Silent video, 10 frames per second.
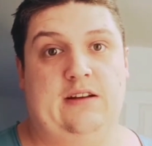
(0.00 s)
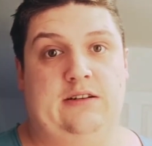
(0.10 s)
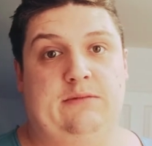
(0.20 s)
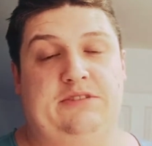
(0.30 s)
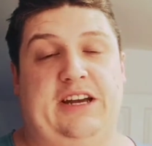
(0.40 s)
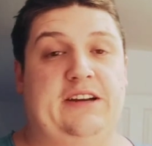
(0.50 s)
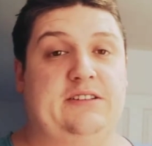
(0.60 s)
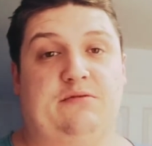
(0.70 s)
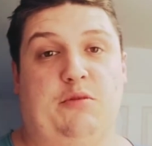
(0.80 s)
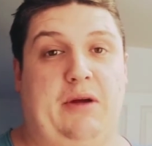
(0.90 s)
Potatoes
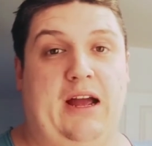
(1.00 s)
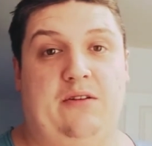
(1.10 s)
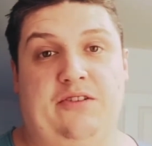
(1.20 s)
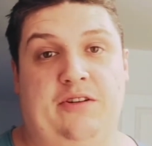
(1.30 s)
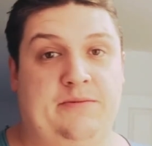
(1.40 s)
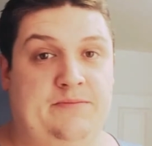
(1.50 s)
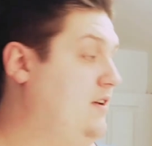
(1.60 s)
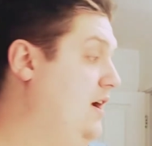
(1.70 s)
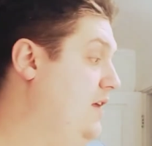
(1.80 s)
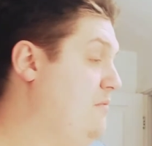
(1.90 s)
were £1.
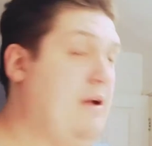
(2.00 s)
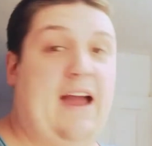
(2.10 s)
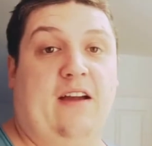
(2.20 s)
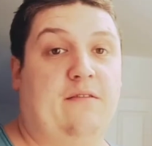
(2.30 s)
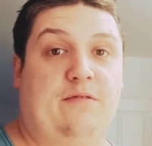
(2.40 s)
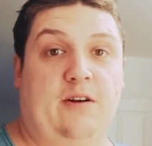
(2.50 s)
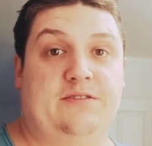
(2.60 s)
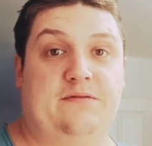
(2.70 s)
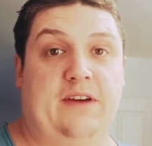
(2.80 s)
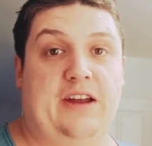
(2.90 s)
The bag of frozen
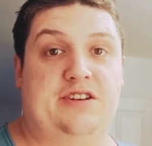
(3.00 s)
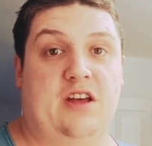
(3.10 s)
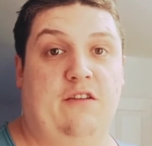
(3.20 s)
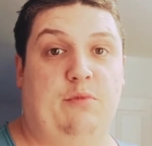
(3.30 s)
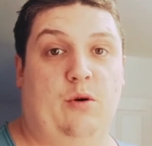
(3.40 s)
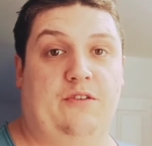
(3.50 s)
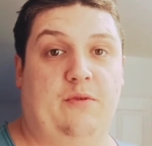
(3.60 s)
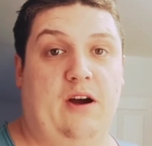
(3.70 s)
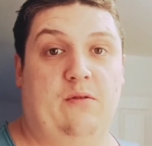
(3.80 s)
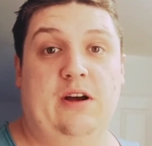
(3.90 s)
veg that I've bought as
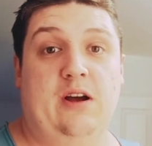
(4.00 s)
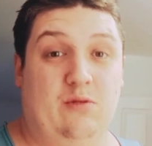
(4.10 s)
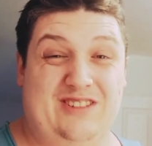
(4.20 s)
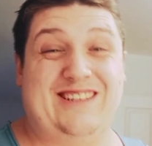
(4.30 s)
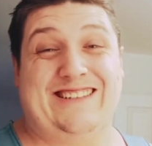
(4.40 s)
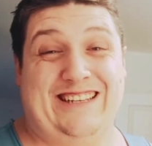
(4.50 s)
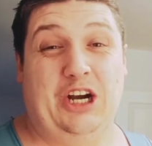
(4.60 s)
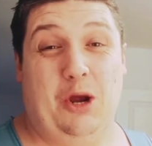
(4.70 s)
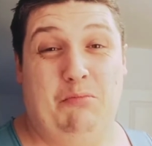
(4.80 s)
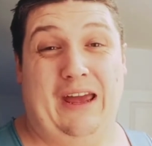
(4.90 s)
well was
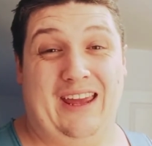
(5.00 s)
69p.